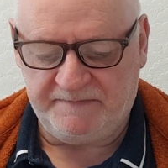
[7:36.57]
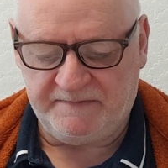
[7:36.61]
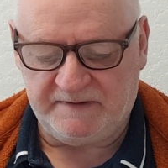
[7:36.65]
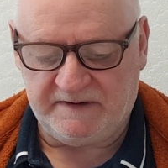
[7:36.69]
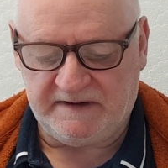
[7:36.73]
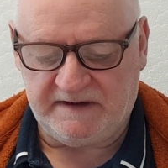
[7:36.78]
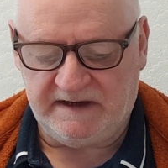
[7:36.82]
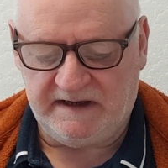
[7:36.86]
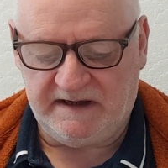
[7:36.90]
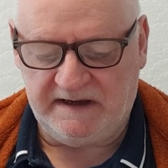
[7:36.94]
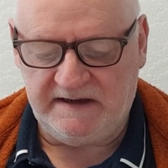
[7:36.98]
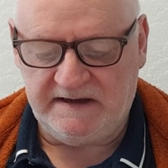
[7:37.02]

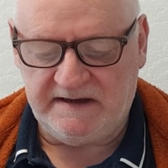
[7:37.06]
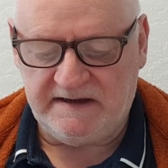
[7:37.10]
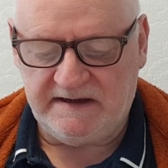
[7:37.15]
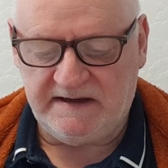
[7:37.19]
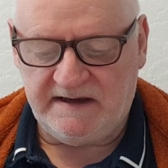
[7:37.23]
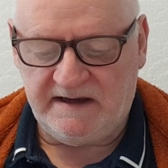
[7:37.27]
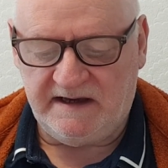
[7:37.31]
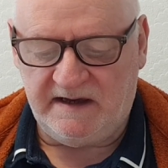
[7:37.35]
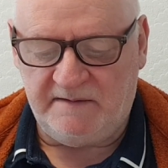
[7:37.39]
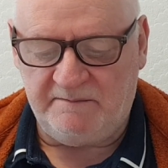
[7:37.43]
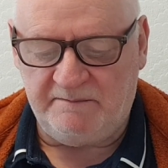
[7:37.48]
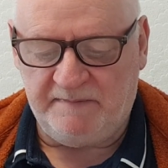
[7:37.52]
Okay,
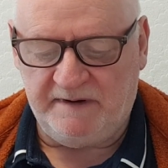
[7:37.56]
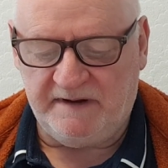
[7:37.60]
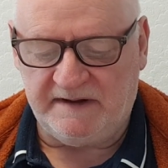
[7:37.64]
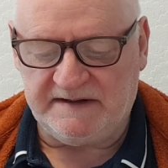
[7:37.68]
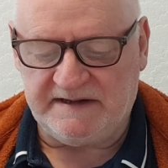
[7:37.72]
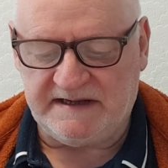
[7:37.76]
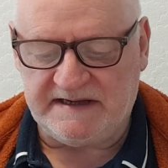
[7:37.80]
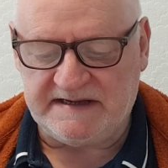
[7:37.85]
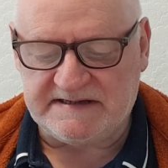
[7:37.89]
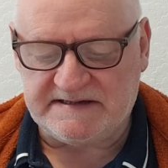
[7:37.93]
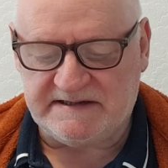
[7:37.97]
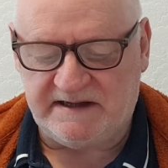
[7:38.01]
in
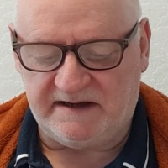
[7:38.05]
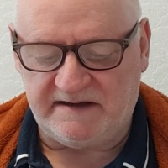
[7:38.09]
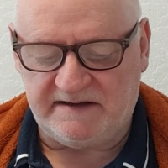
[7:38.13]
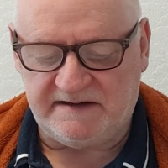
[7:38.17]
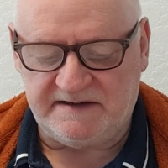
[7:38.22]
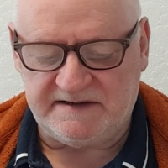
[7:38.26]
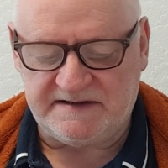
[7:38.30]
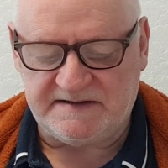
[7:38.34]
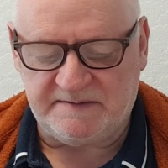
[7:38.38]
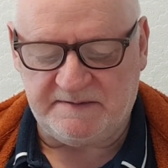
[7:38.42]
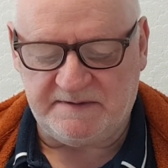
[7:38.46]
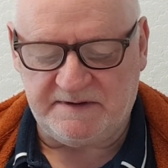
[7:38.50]
buildings
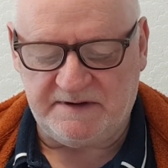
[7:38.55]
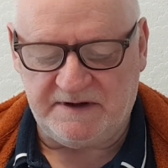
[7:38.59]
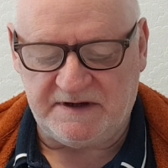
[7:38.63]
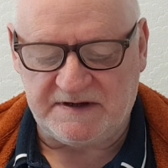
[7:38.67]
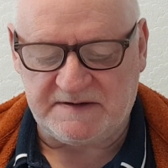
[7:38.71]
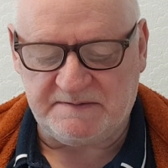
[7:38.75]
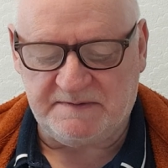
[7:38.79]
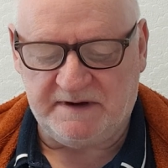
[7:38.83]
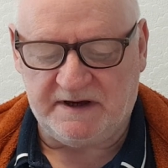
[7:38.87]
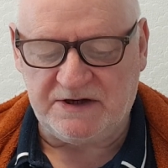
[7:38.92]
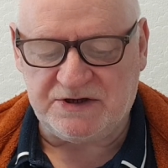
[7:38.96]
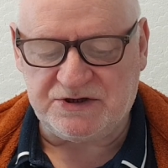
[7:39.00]
likely to be
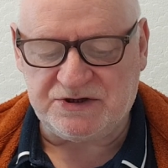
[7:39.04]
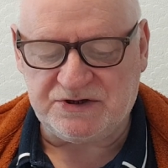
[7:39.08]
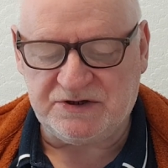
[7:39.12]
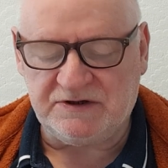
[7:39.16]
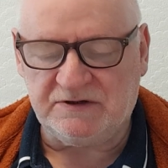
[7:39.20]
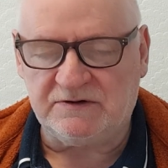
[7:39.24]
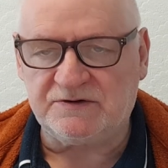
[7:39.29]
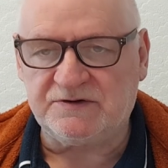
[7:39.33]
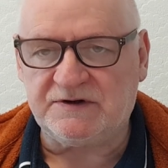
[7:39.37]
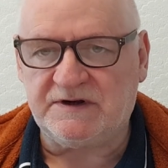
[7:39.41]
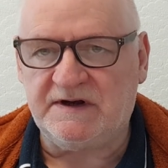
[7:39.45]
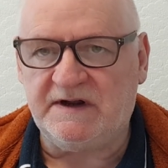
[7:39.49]
used by
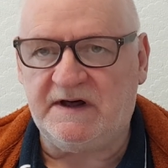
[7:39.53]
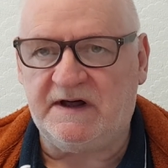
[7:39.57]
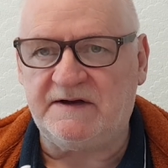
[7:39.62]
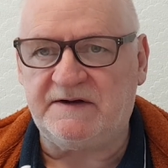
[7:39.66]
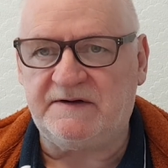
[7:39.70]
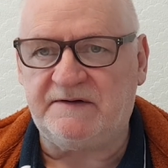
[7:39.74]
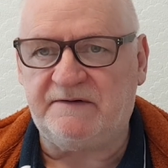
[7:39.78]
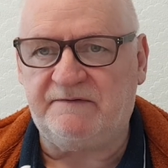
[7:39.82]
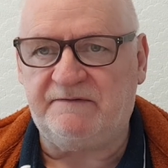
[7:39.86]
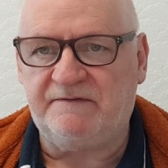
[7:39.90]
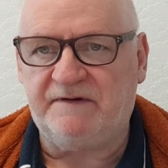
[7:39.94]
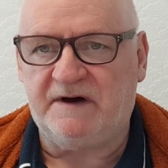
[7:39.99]
children
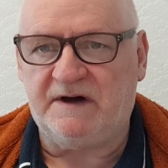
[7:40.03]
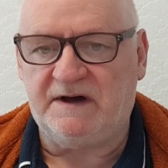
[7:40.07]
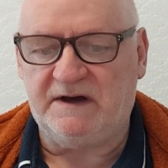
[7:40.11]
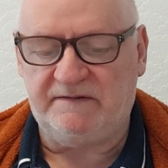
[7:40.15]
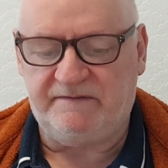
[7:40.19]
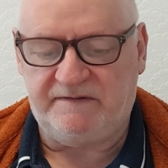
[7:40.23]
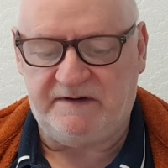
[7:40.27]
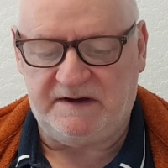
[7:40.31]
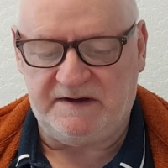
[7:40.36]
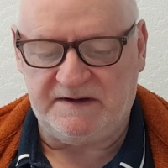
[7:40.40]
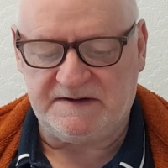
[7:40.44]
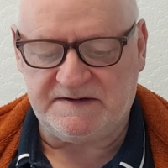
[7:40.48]
under
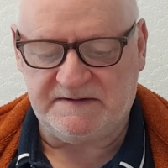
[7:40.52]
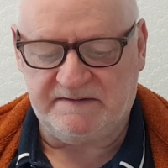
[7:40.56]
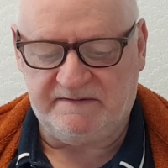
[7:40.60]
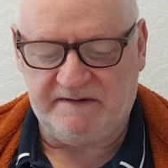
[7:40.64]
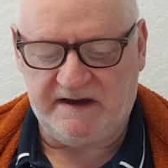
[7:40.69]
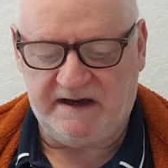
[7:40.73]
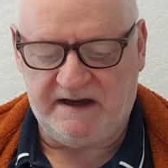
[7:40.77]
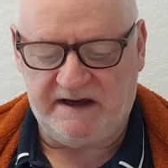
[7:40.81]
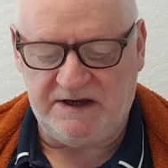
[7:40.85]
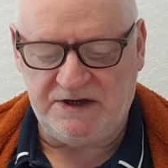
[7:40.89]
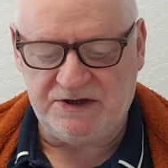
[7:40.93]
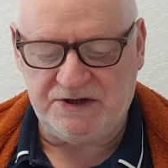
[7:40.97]
5 years of
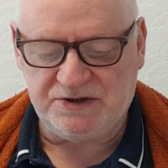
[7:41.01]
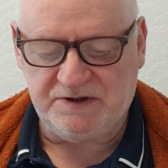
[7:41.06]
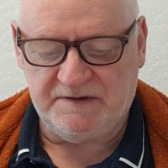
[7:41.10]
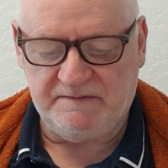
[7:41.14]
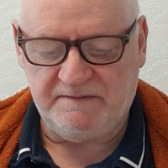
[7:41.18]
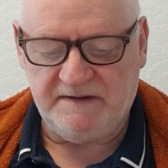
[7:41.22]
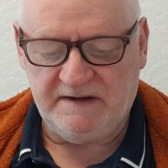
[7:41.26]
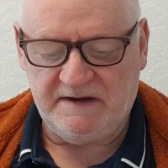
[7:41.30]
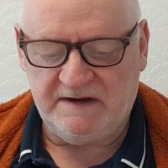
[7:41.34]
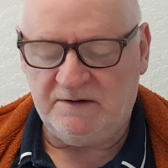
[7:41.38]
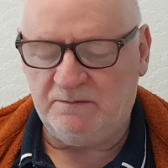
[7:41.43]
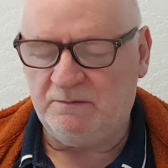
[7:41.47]
age,
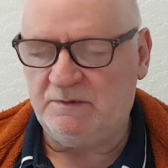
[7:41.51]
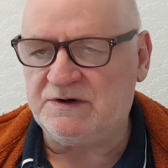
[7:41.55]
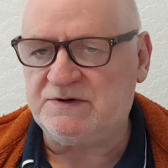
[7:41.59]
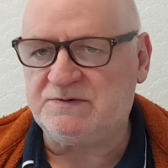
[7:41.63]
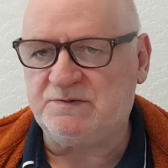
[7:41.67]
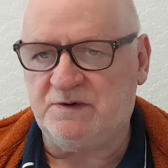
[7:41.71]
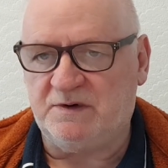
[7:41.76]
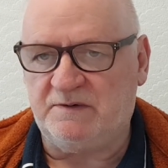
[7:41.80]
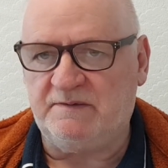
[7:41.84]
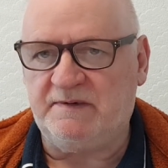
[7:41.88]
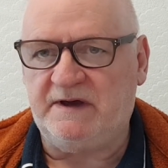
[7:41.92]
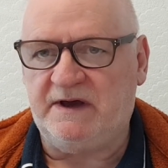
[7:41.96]
which
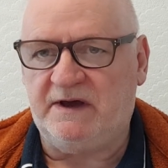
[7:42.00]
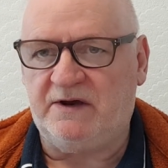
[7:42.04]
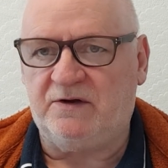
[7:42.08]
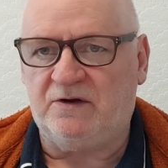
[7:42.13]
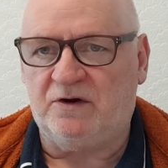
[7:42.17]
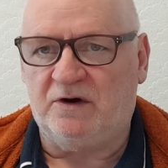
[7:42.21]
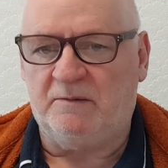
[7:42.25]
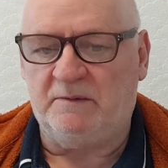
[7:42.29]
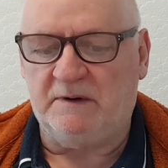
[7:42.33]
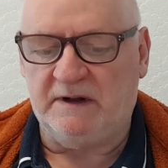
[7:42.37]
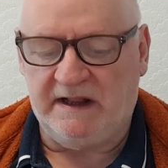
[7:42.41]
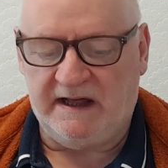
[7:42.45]
would be a
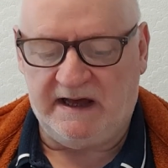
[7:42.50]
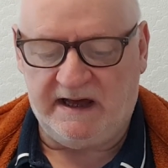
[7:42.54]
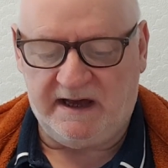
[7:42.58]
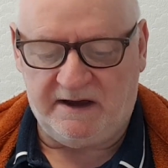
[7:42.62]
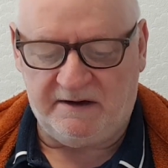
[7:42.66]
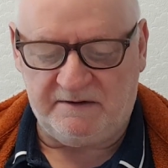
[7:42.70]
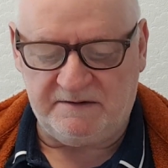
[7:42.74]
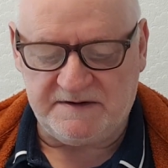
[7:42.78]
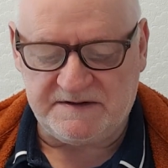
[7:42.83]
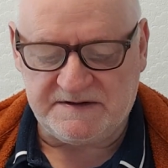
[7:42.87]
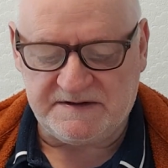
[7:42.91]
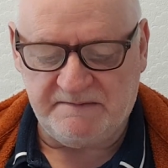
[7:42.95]
normal
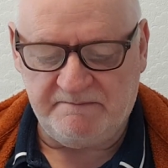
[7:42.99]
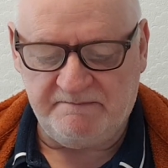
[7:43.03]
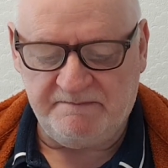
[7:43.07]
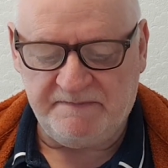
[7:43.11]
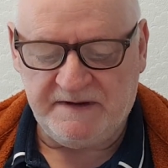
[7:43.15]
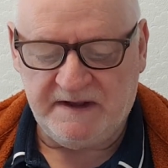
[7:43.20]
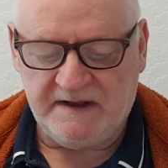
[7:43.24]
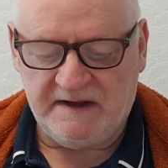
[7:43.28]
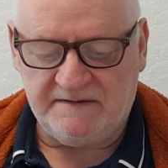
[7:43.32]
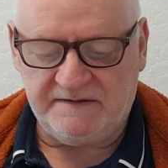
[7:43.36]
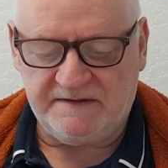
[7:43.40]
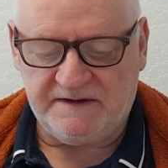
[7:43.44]
house,
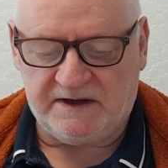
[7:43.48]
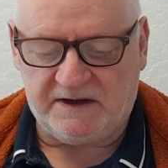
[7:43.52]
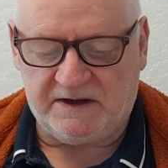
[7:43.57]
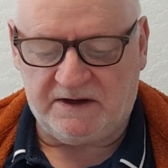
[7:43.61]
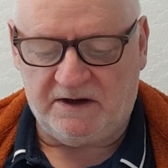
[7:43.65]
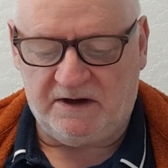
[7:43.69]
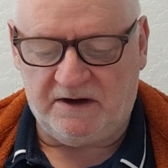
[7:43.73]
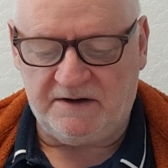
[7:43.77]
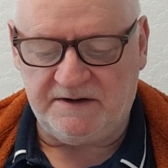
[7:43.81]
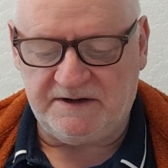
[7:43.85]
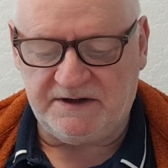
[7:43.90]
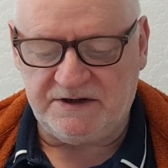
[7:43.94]
the
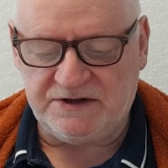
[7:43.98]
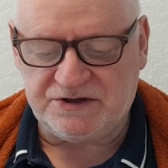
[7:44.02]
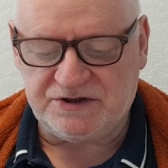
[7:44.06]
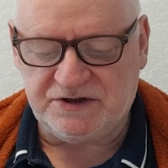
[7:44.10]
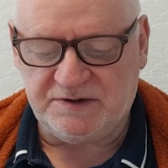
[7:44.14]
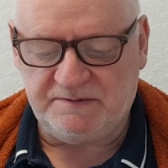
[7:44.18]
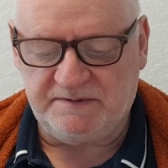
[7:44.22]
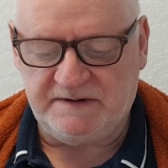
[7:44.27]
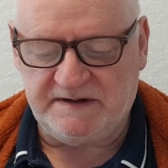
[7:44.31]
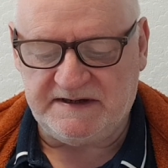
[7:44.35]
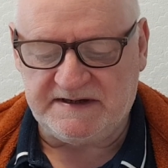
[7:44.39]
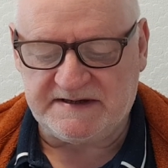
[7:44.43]
guarding
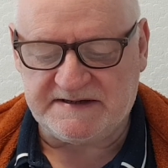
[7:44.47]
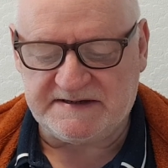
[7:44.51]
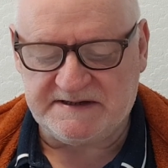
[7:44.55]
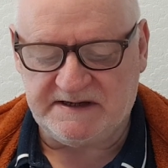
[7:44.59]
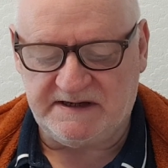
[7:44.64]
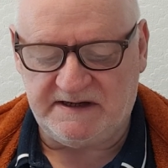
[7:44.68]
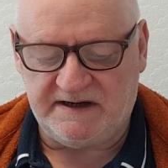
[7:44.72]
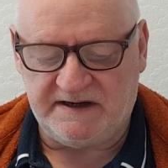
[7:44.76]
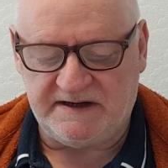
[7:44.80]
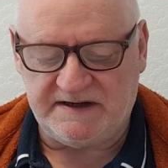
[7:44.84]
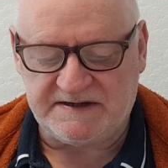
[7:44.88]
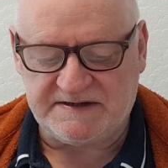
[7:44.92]
should be
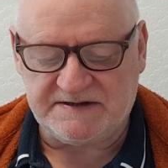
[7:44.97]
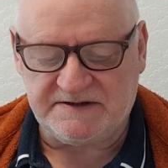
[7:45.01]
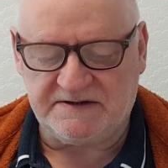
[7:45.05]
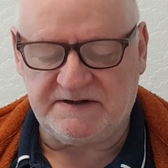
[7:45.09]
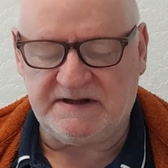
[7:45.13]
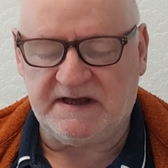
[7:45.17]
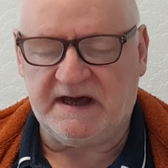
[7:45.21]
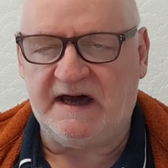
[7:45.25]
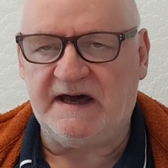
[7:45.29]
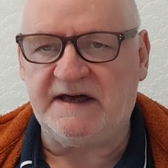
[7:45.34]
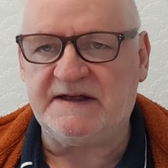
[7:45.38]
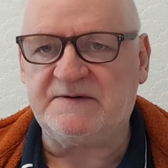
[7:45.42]
designed so
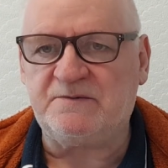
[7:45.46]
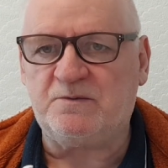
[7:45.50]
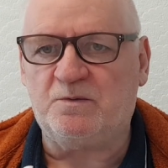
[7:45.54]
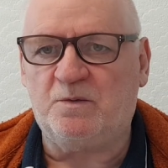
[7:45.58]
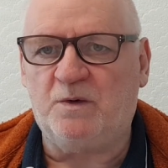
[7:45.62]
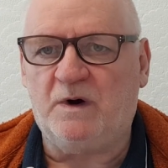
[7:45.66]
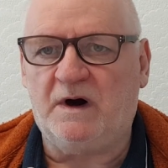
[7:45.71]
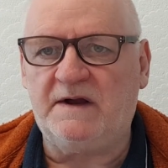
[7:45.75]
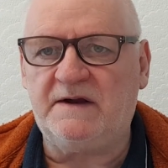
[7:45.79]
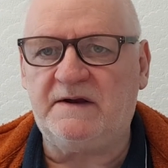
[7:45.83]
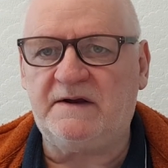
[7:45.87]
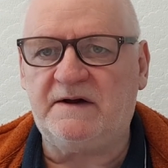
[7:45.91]
that a
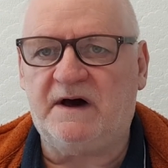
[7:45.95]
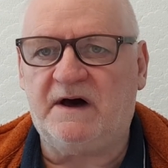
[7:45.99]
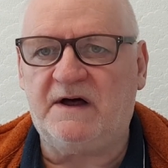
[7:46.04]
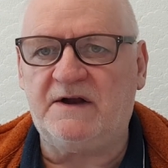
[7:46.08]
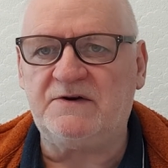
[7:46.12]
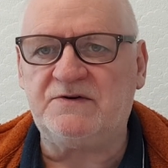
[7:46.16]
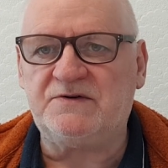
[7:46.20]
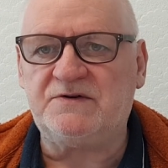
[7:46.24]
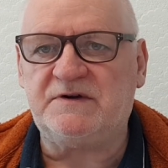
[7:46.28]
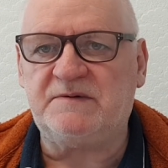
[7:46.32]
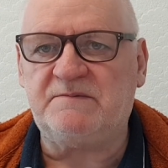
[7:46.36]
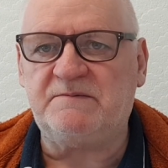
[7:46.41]

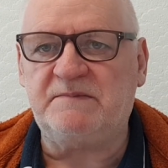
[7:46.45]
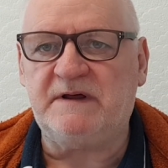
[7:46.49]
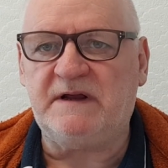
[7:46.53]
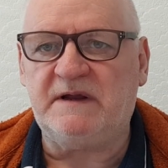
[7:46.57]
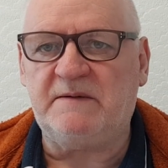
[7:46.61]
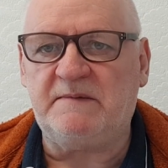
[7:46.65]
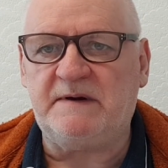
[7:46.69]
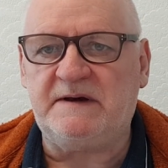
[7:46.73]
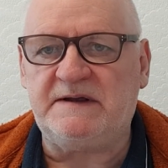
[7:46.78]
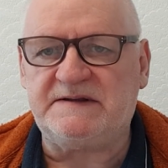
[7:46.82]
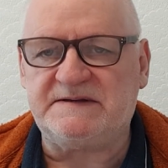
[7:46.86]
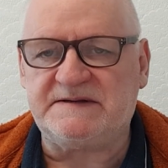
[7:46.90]
100
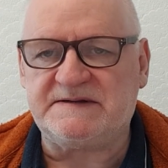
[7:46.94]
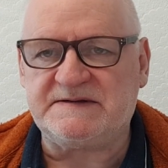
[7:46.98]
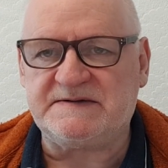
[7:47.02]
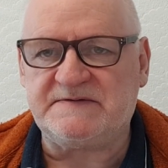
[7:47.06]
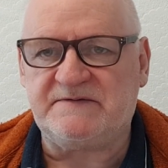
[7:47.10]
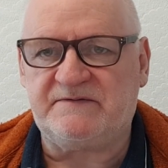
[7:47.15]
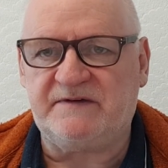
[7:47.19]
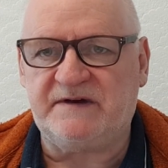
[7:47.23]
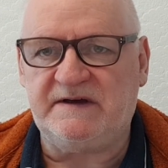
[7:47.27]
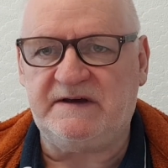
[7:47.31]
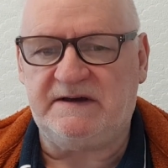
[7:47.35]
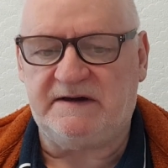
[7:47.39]
millimeter
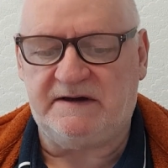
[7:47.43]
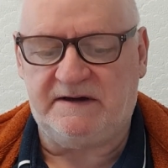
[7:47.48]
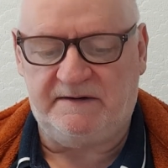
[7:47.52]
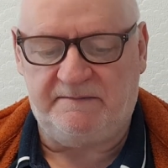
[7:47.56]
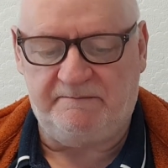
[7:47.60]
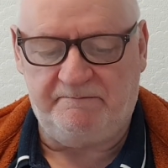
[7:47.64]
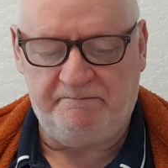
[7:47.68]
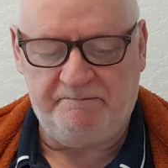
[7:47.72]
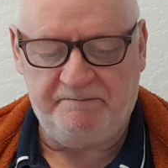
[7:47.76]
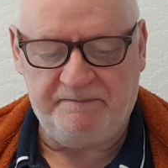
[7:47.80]
sphere